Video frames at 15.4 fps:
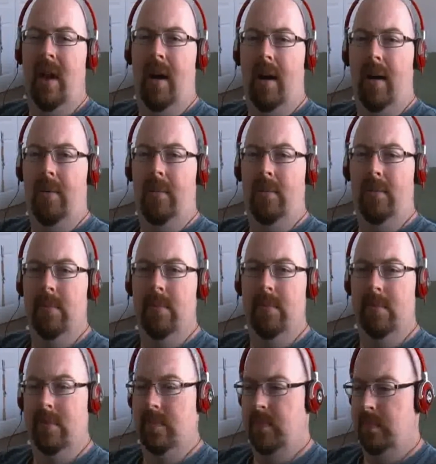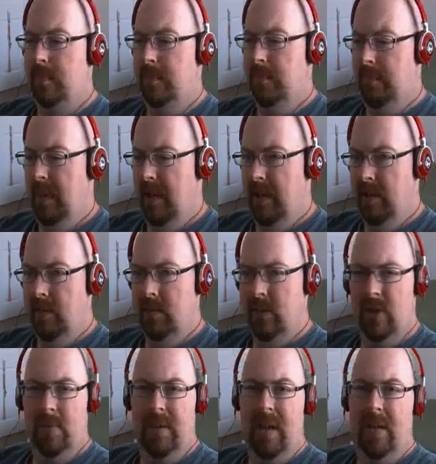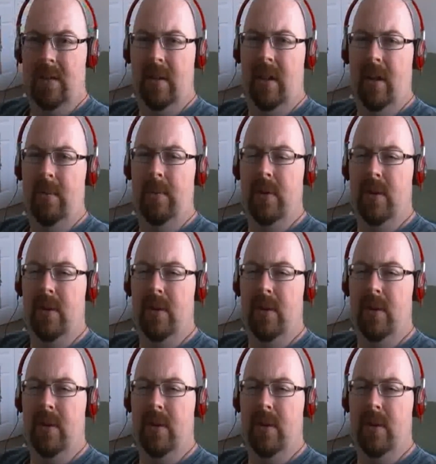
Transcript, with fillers: Um, but should be ending here